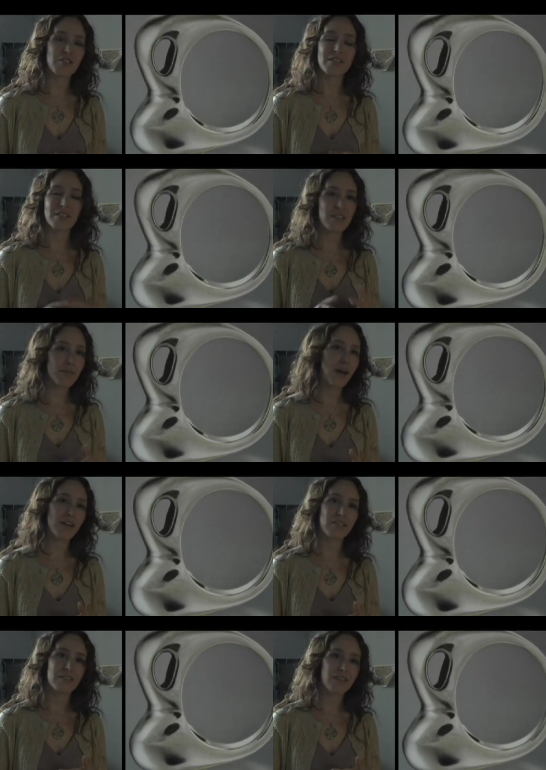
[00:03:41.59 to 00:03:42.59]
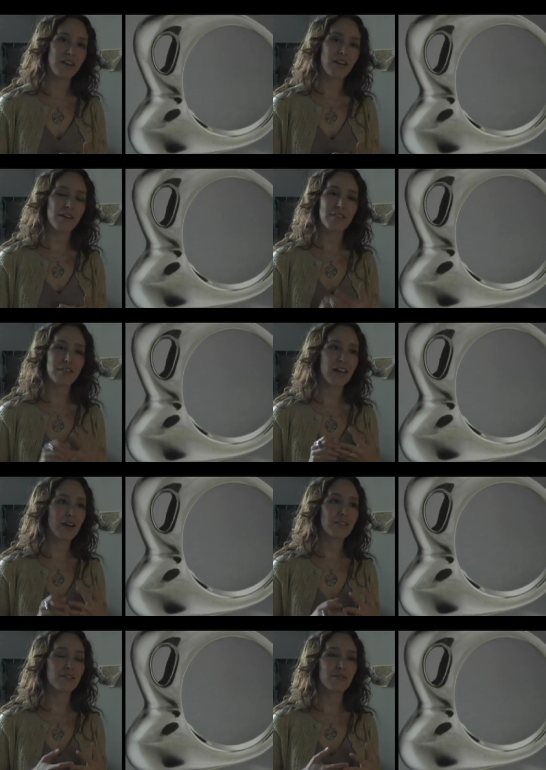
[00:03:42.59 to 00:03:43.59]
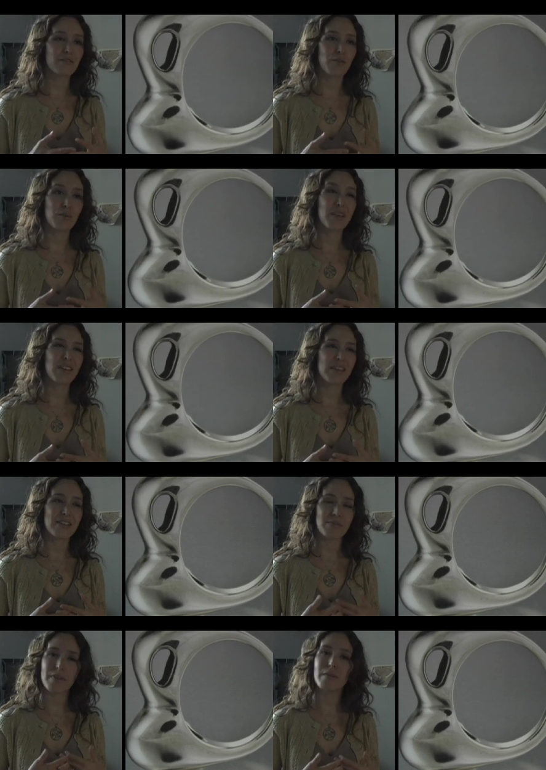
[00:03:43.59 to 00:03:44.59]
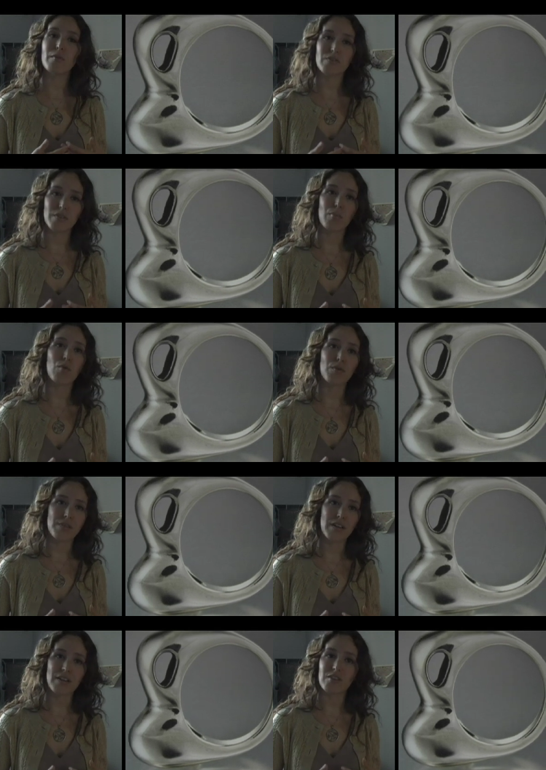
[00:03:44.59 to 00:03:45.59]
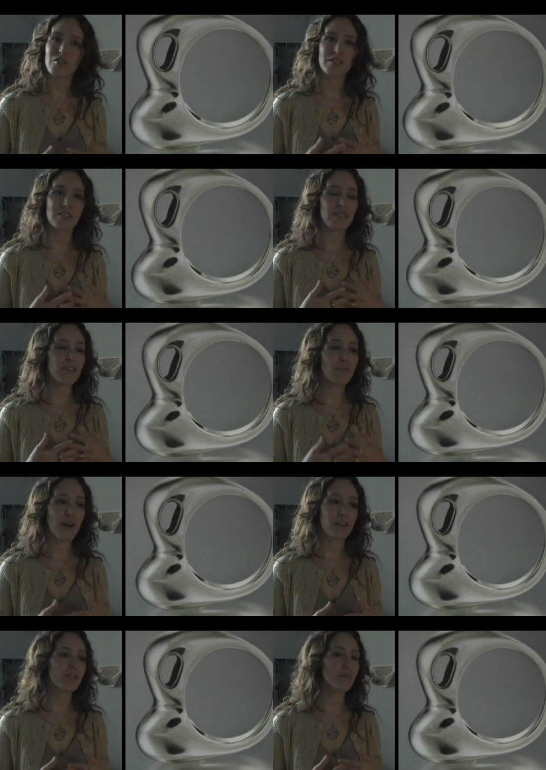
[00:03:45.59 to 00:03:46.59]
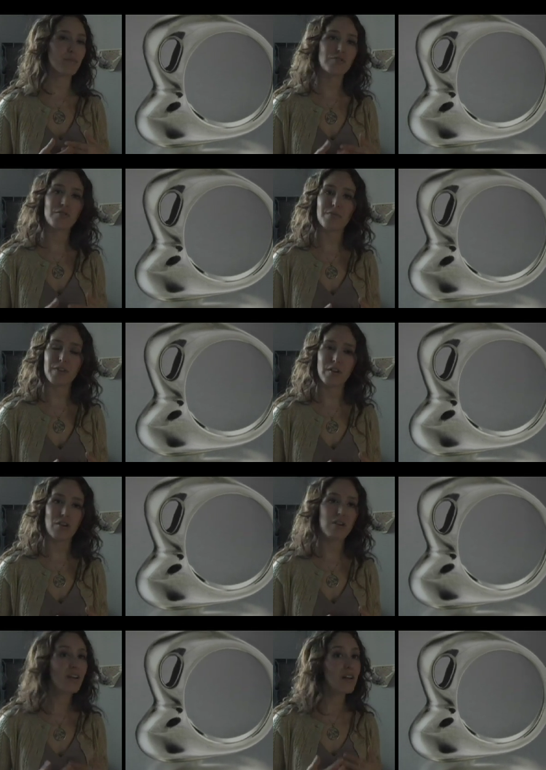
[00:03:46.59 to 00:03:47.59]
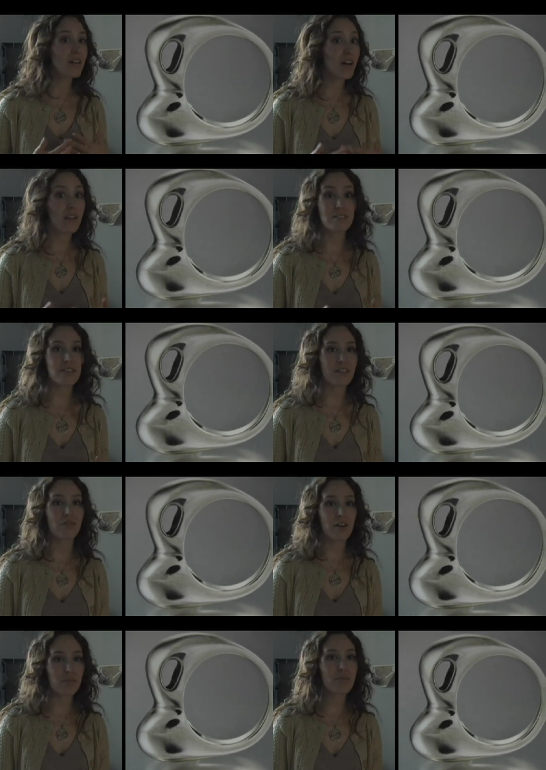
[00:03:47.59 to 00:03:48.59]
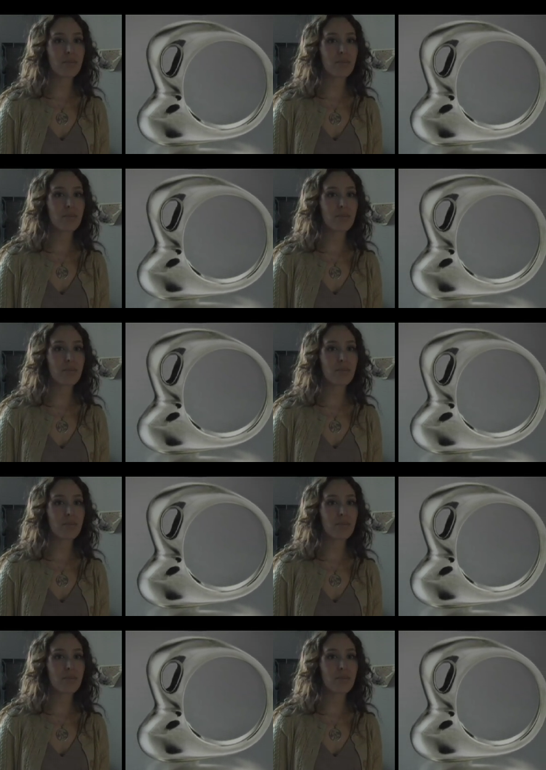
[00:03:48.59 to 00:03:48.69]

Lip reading: Just keep at it. And I think that for me has been the most important thing, is just to keep at it, to persevere, not to give up.